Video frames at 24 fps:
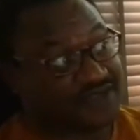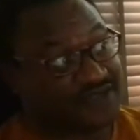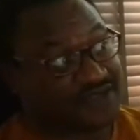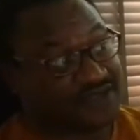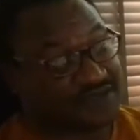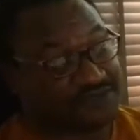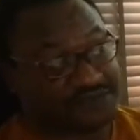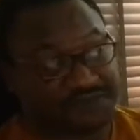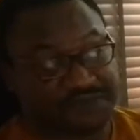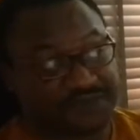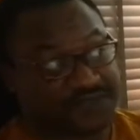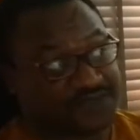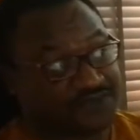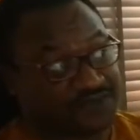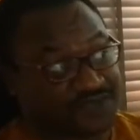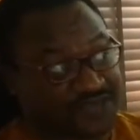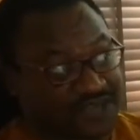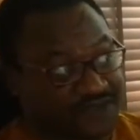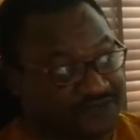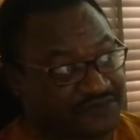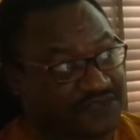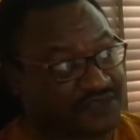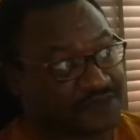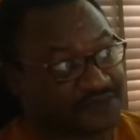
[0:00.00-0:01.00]
We've been doing that
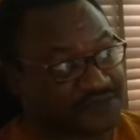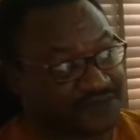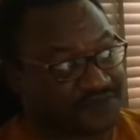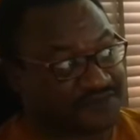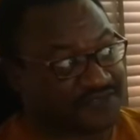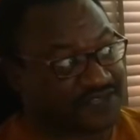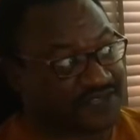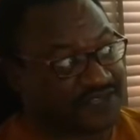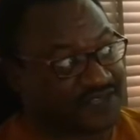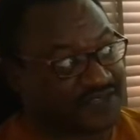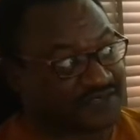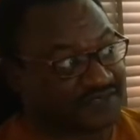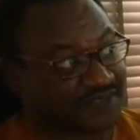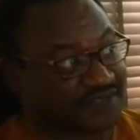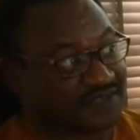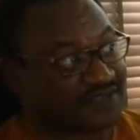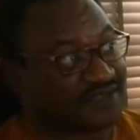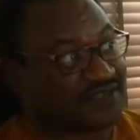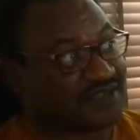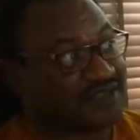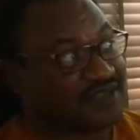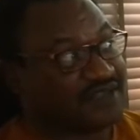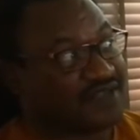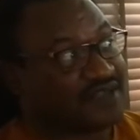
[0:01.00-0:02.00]
for a couple of years.
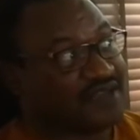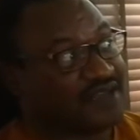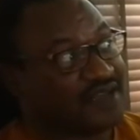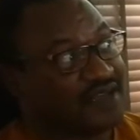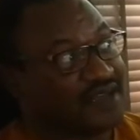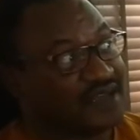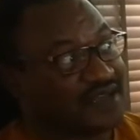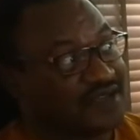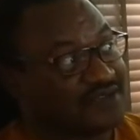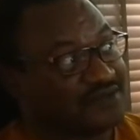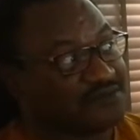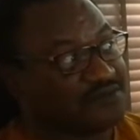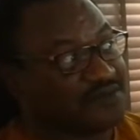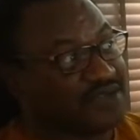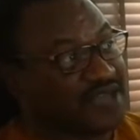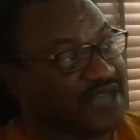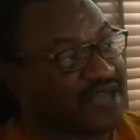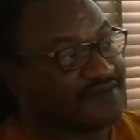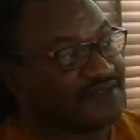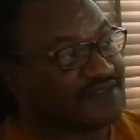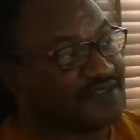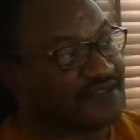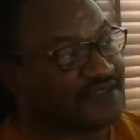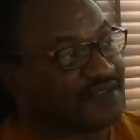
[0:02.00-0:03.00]
And we have
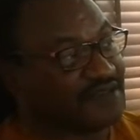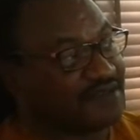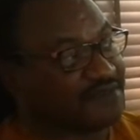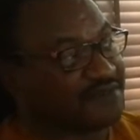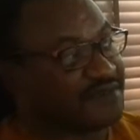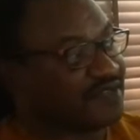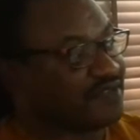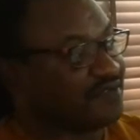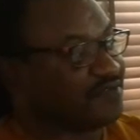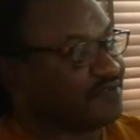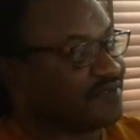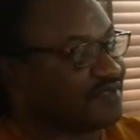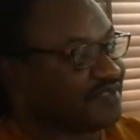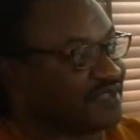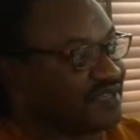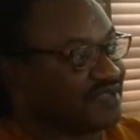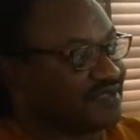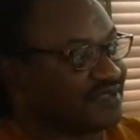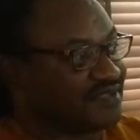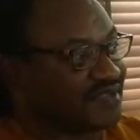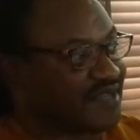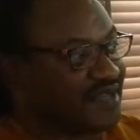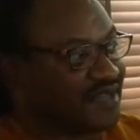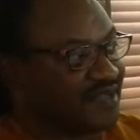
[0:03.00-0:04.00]
a medical
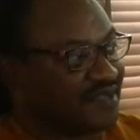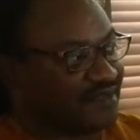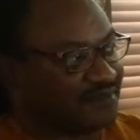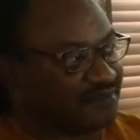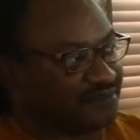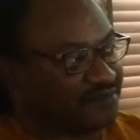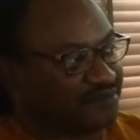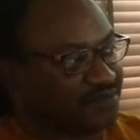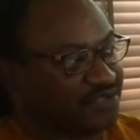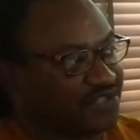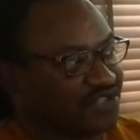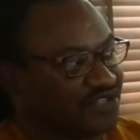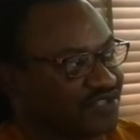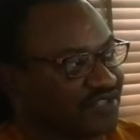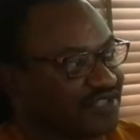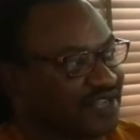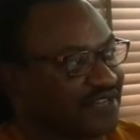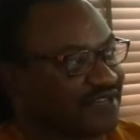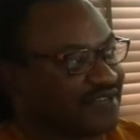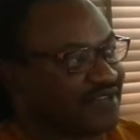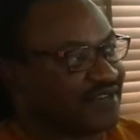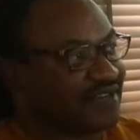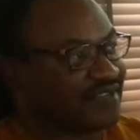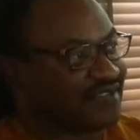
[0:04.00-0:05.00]
center which
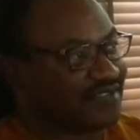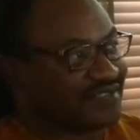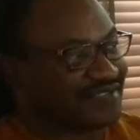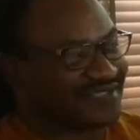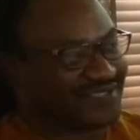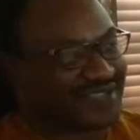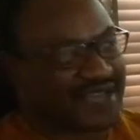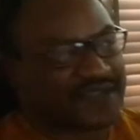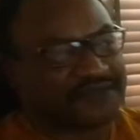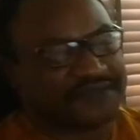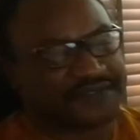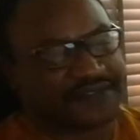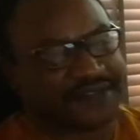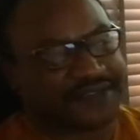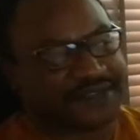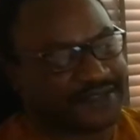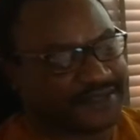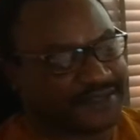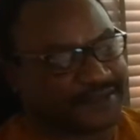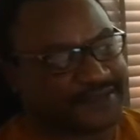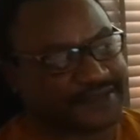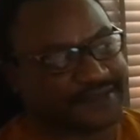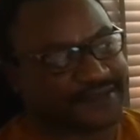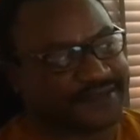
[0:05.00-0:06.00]
started as a staff clinic,
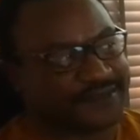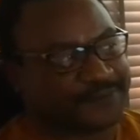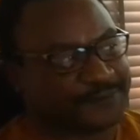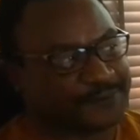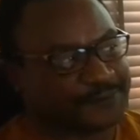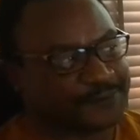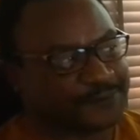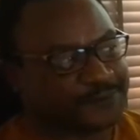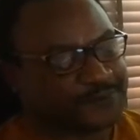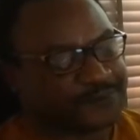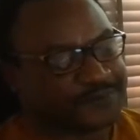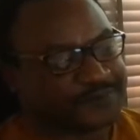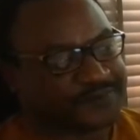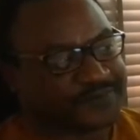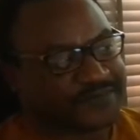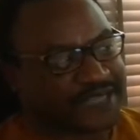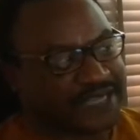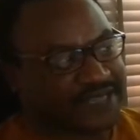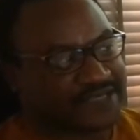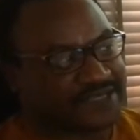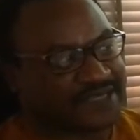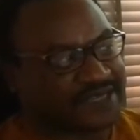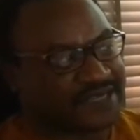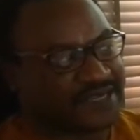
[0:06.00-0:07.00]

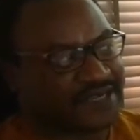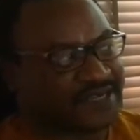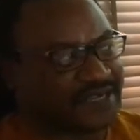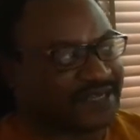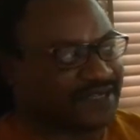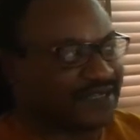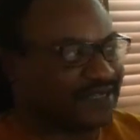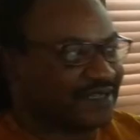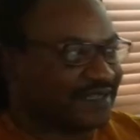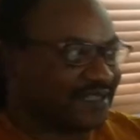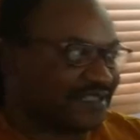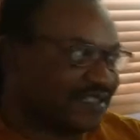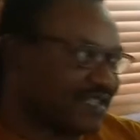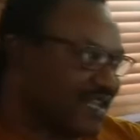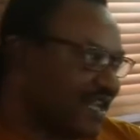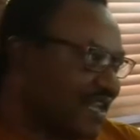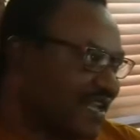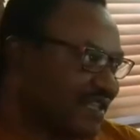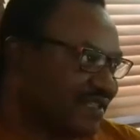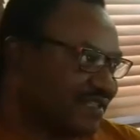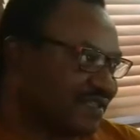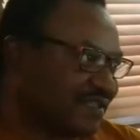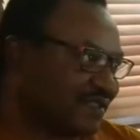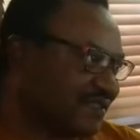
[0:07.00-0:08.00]
and then an
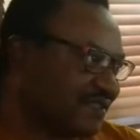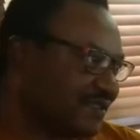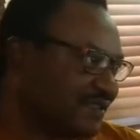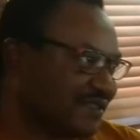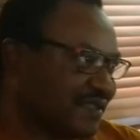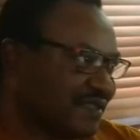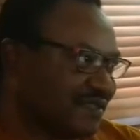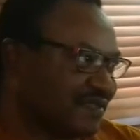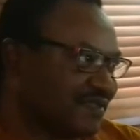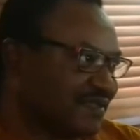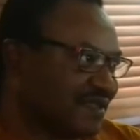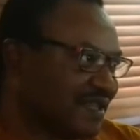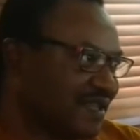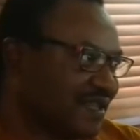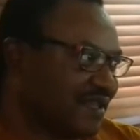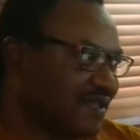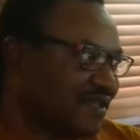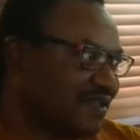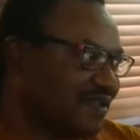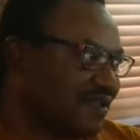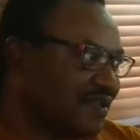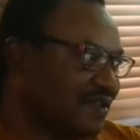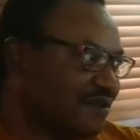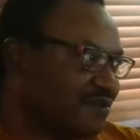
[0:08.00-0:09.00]
NHIS center,
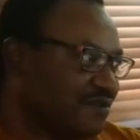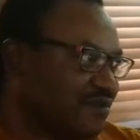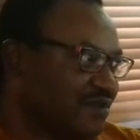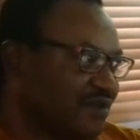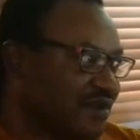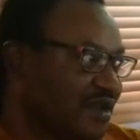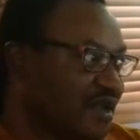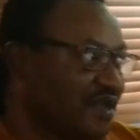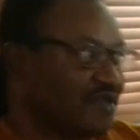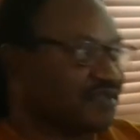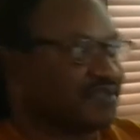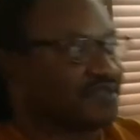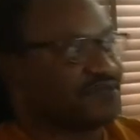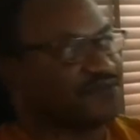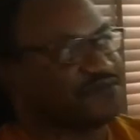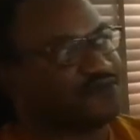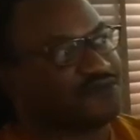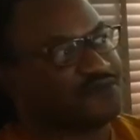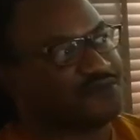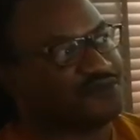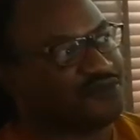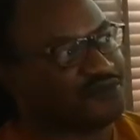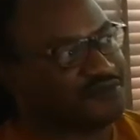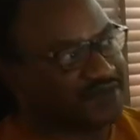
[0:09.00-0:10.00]
but now it's a
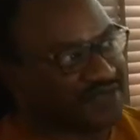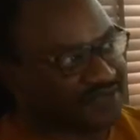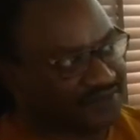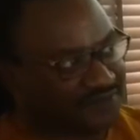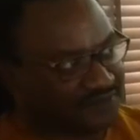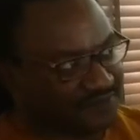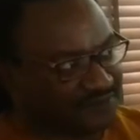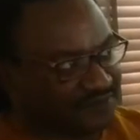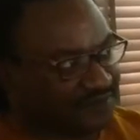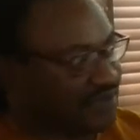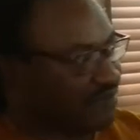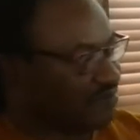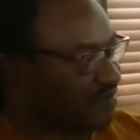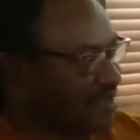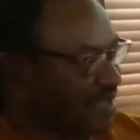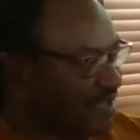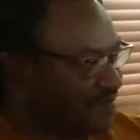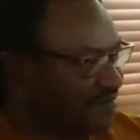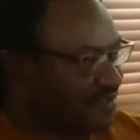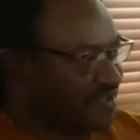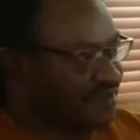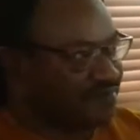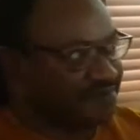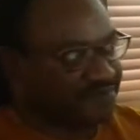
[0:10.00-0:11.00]
full-blown medical where we
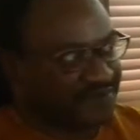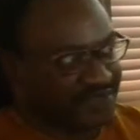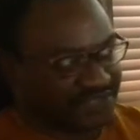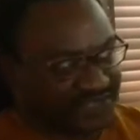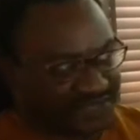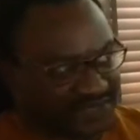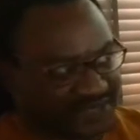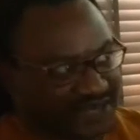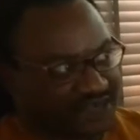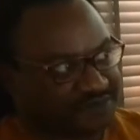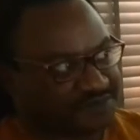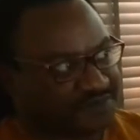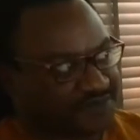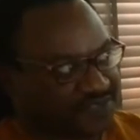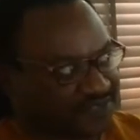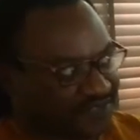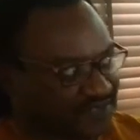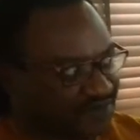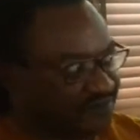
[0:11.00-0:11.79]
have inpatient, outpatient.